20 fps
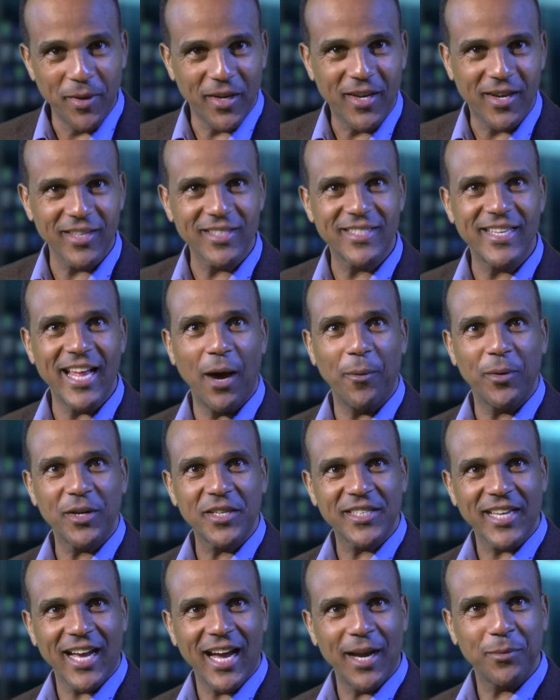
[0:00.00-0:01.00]
Because now
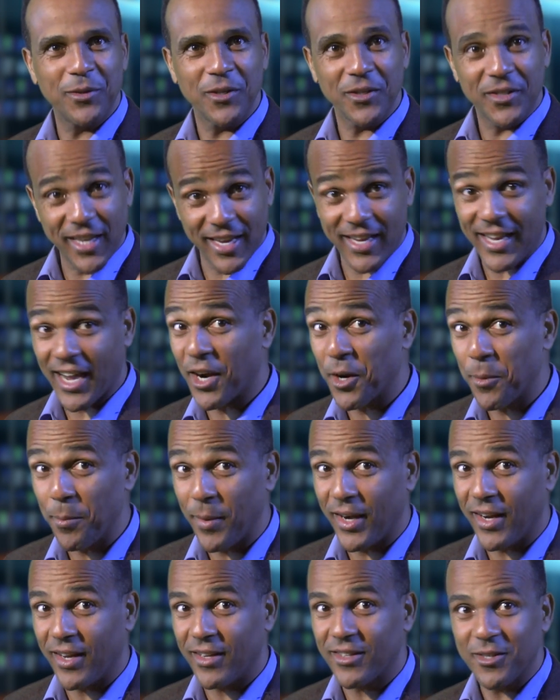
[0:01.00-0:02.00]
it's time to take out a
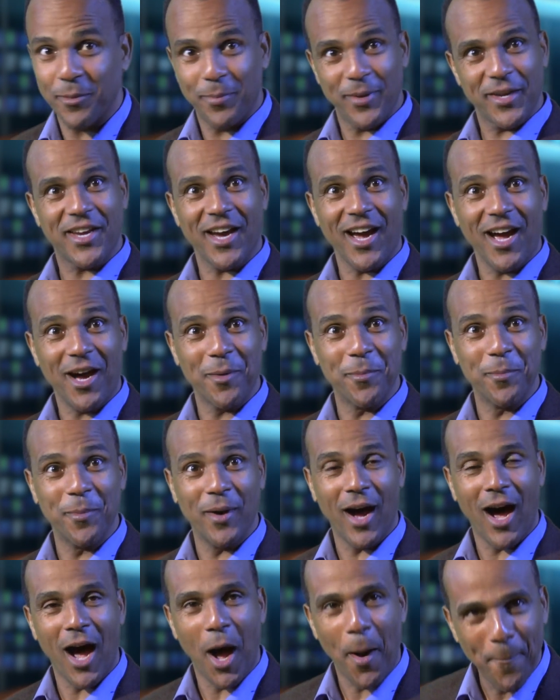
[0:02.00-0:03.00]
minute to
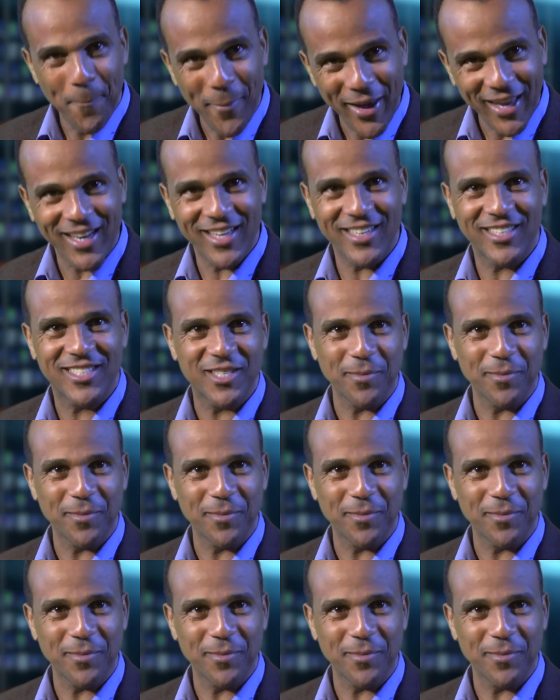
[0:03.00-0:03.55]
become a minute